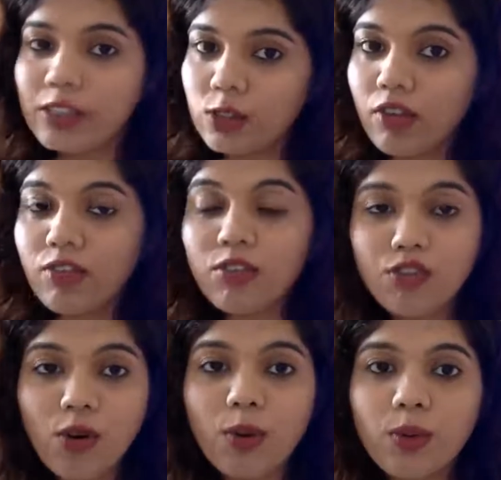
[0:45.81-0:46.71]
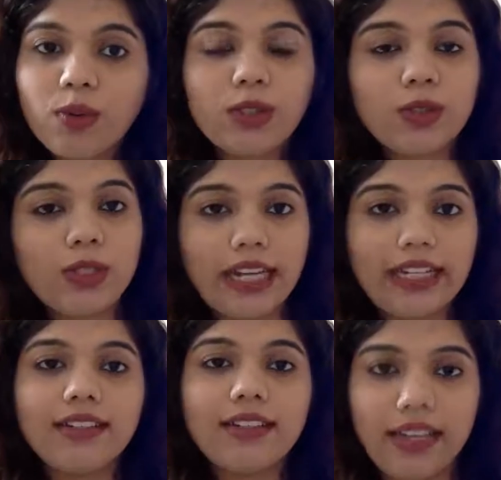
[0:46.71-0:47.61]
that you have to follow to
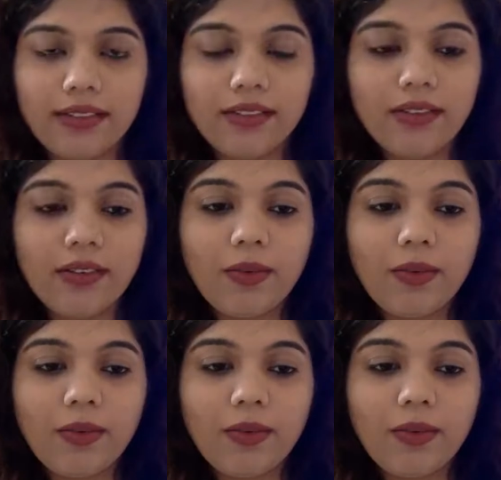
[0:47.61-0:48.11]
write a letter?